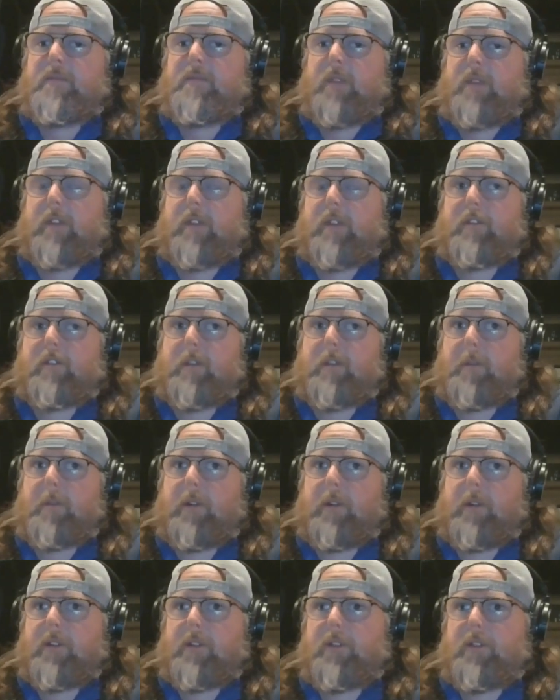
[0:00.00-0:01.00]
is
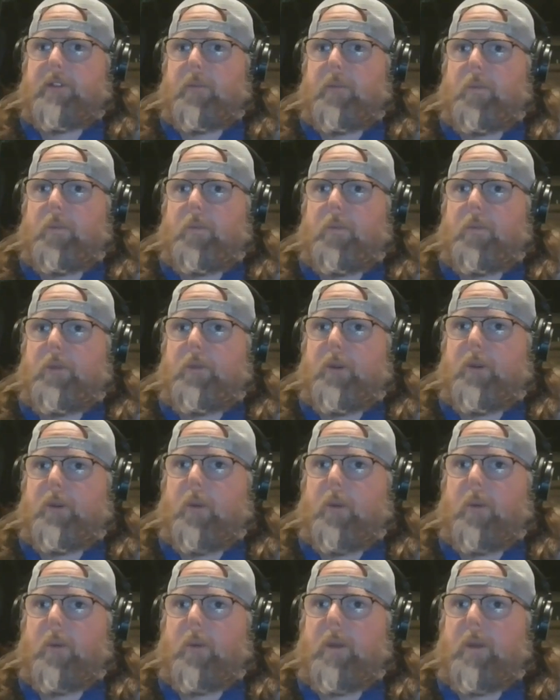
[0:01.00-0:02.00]
similar to
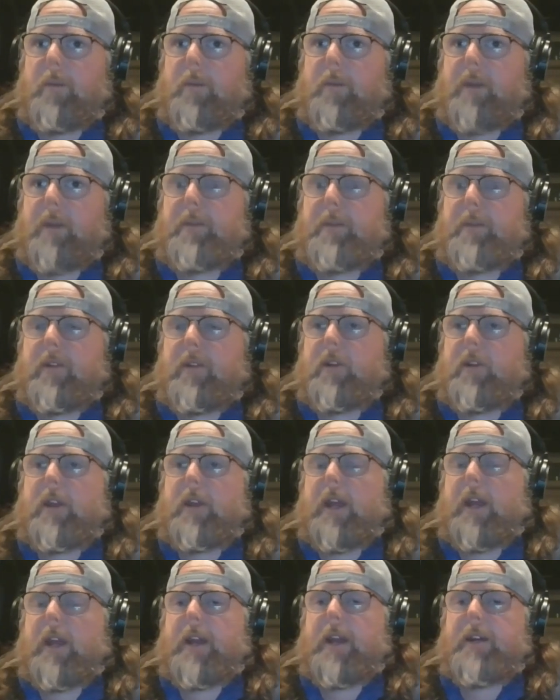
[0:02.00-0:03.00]
what we might be
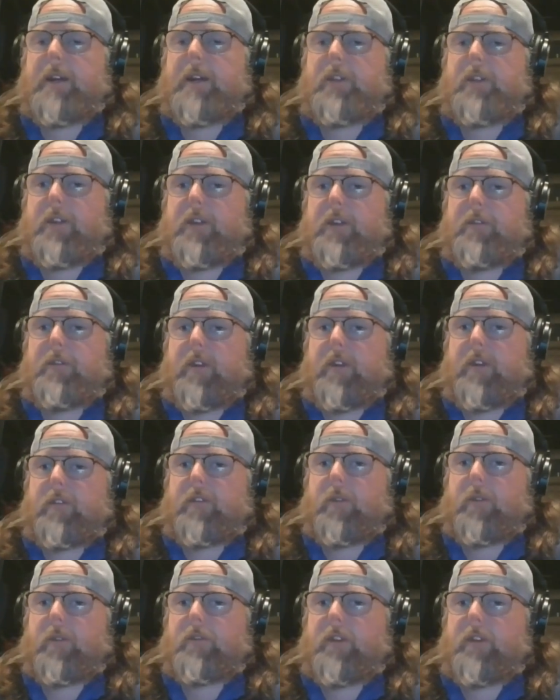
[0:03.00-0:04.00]
looking at on defense,
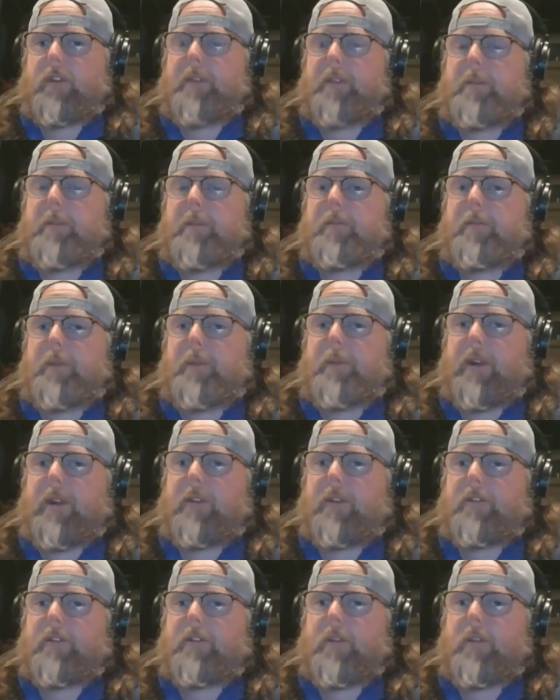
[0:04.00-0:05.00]
those type of
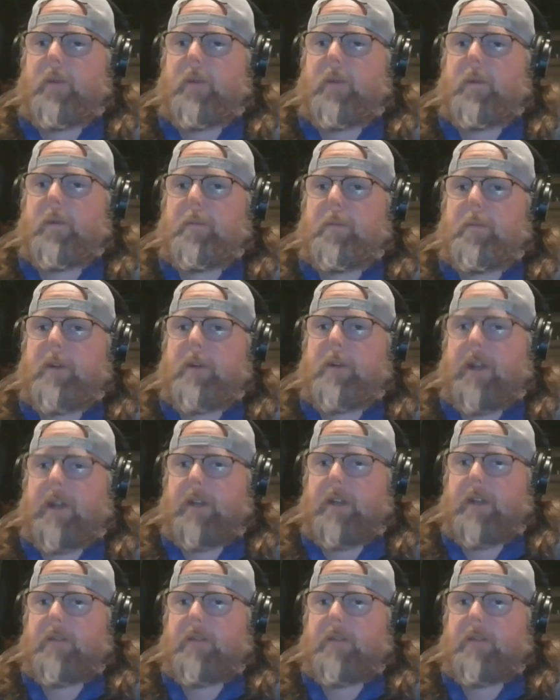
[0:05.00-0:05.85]
players that we would bring in.